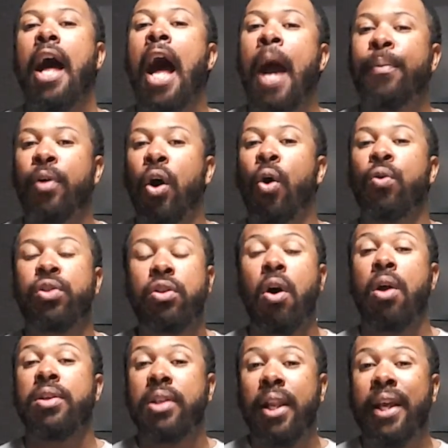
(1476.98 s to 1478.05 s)
I'm your host,
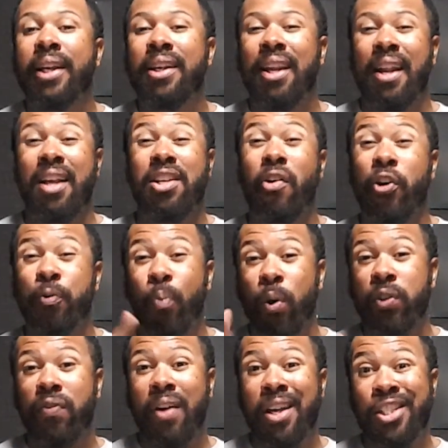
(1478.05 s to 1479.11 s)
Carlos Clayton, and as always,
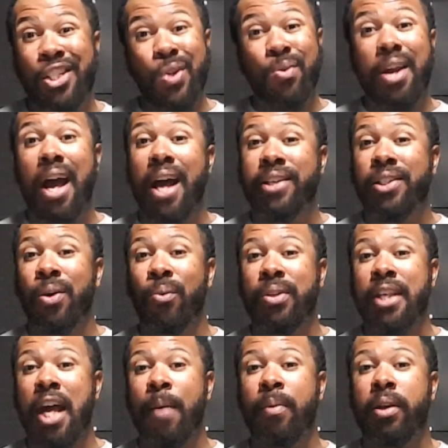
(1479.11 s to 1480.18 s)
sports fans, you guys know what
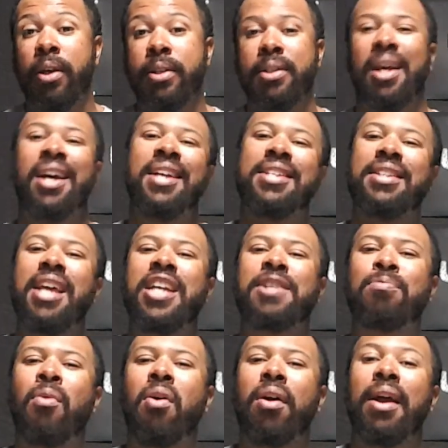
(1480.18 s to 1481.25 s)
time it is. Stay
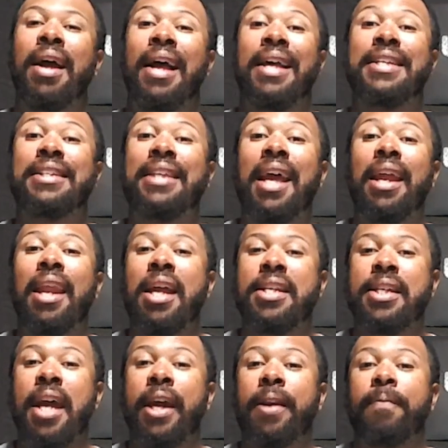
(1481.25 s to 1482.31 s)
smart, stay
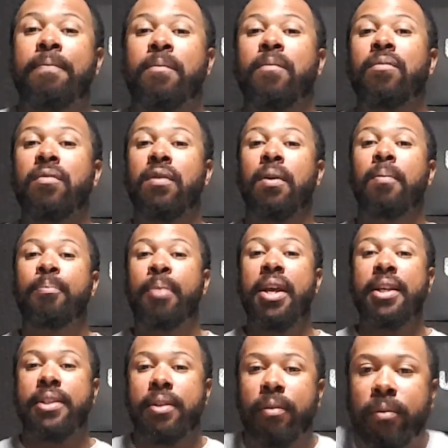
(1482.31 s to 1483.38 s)
uneducated.
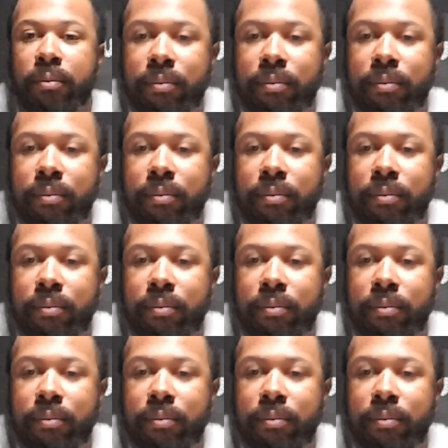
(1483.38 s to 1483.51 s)
Peace.